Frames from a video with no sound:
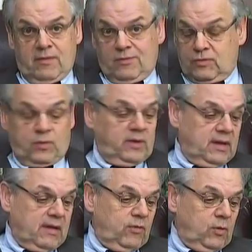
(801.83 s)
Certainly
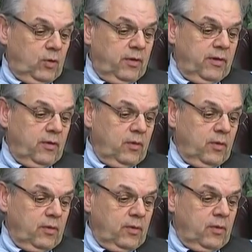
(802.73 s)
you have your lawyer
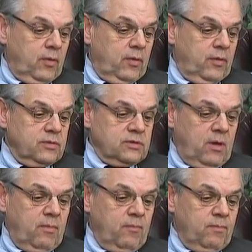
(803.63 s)
or
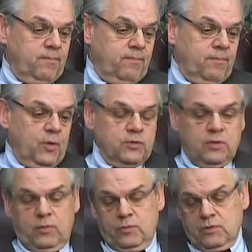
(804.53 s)
some
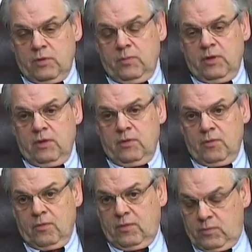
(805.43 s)
person who's going to be
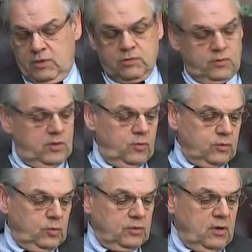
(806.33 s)
your administrator,
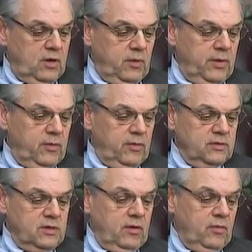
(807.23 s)
which we'll talk about, or
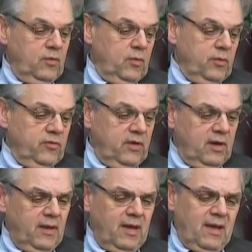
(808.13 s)
executor, know what's
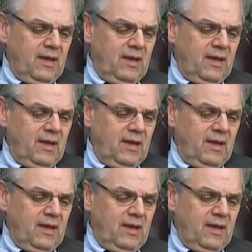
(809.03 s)
that.